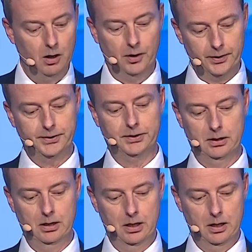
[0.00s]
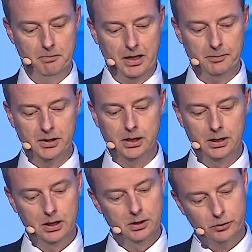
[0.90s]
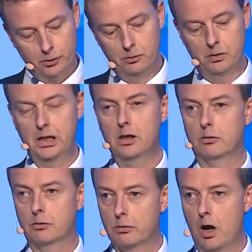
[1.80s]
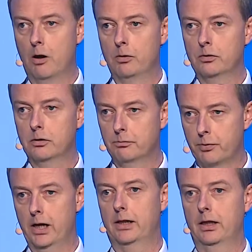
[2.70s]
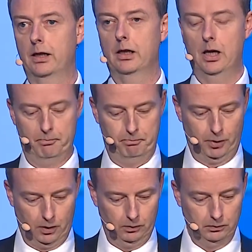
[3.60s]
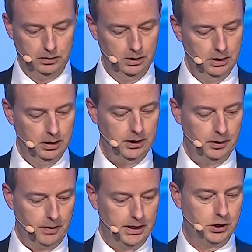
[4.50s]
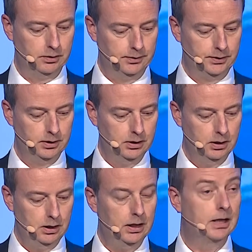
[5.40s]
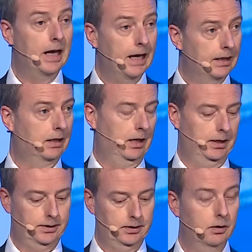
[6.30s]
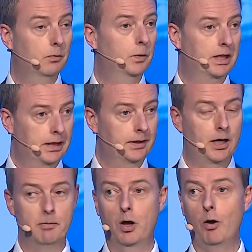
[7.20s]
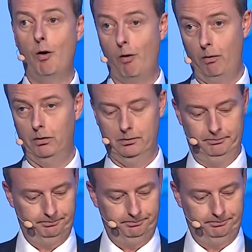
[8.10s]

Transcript: Others may be truly groundbreaking and bold innovations. In any case, we need them all.